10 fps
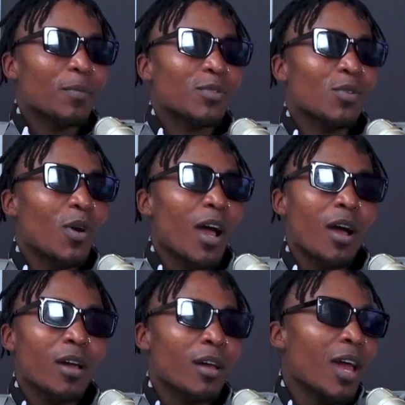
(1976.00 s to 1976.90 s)
So
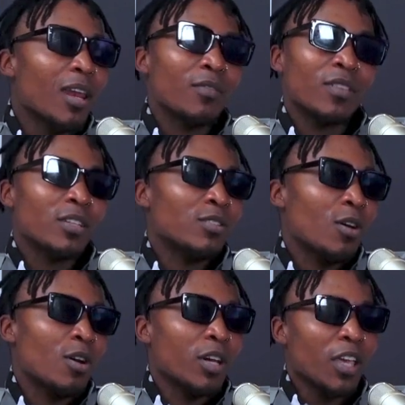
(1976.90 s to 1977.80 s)
I love that
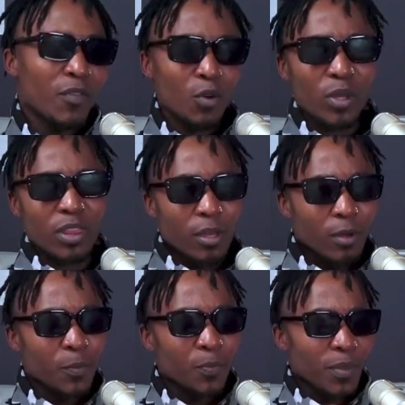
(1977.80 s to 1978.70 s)
song, even with
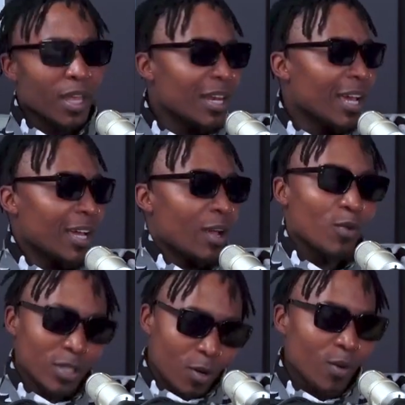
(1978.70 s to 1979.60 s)
the I
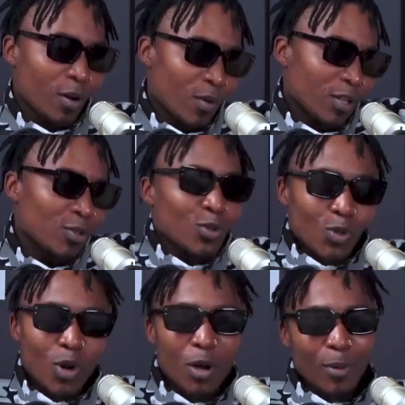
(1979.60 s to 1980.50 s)
wanted to
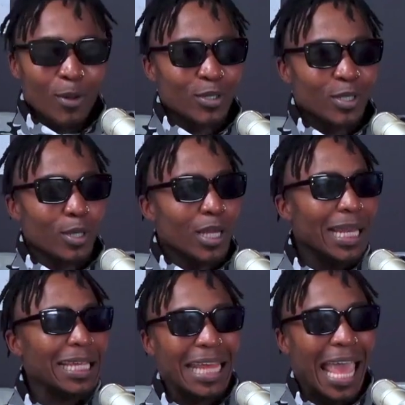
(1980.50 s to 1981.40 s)
talk about like